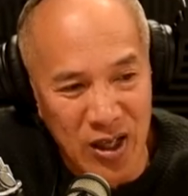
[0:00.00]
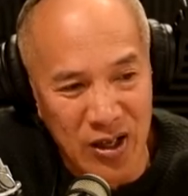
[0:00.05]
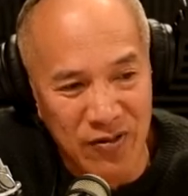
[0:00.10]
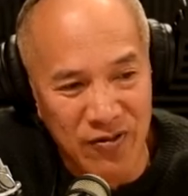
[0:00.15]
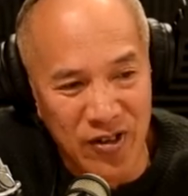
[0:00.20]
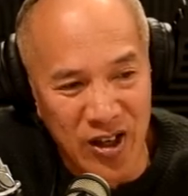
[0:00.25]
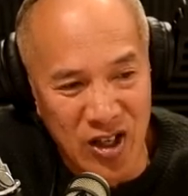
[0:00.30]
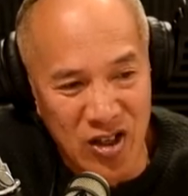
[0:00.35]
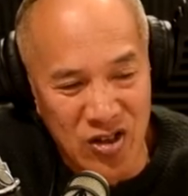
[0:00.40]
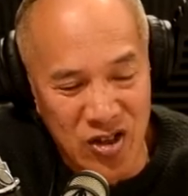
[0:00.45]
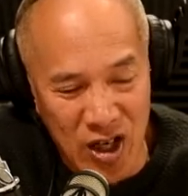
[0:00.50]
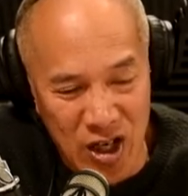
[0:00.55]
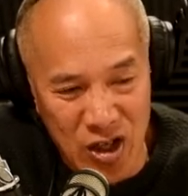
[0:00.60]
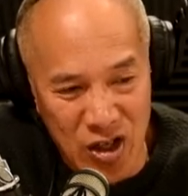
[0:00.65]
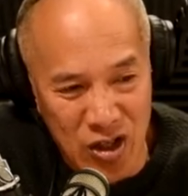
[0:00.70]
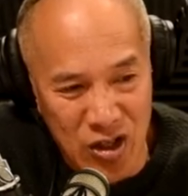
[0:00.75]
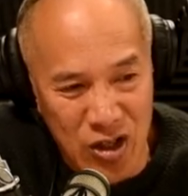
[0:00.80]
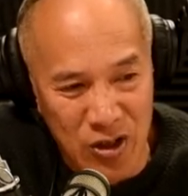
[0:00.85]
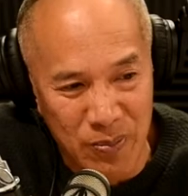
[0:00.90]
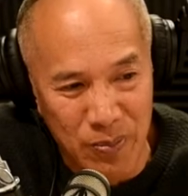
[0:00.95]
and
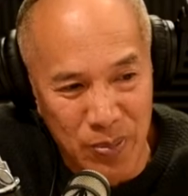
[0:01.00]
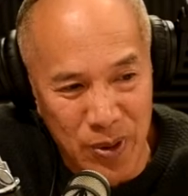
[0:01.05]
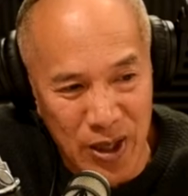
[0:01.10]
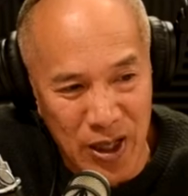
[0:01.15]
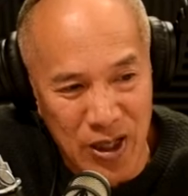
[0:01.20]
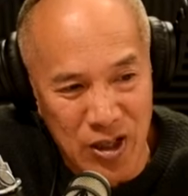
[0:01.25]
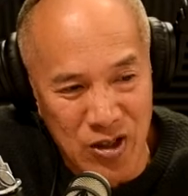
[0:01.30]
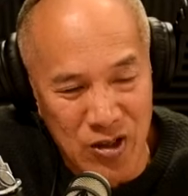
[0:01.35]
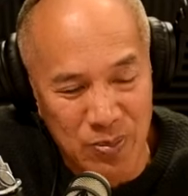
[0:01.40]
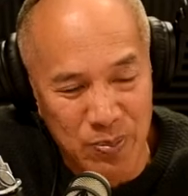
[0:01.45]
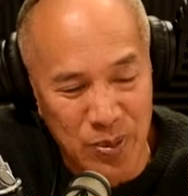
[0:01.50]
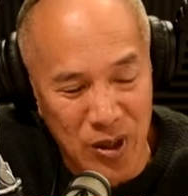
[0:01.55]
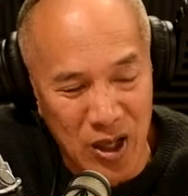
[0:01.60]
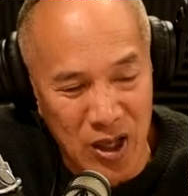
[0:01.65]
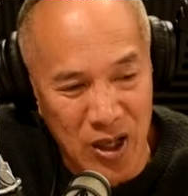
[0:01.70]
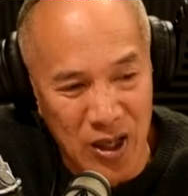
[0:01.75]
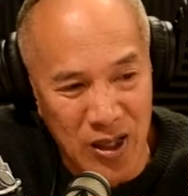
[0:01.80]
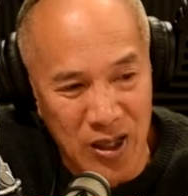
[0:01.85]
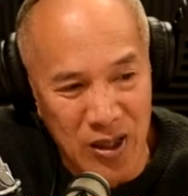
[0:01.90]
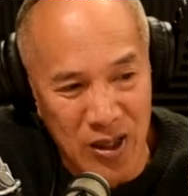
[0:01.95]
vexatious complaints
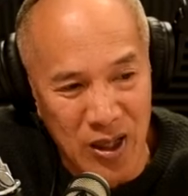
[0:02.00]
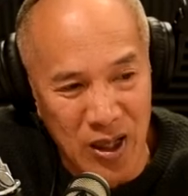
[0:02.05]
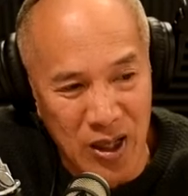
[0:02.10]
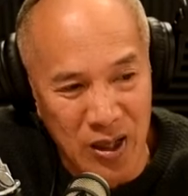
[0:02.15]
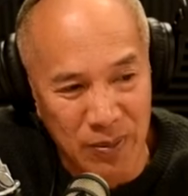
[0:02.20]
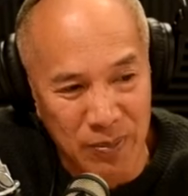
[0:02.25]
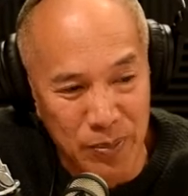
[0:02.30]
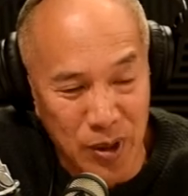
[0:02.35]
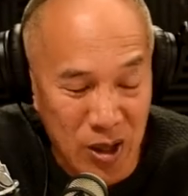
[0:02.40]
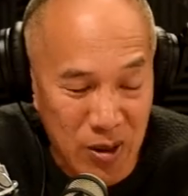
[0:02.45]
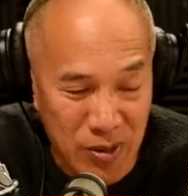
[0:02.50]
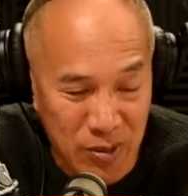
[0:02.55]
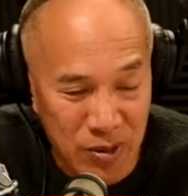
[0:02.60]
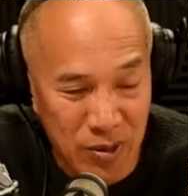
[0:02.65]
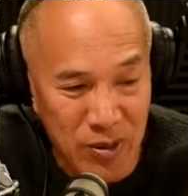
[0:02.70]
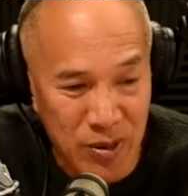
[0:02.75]
by uh, by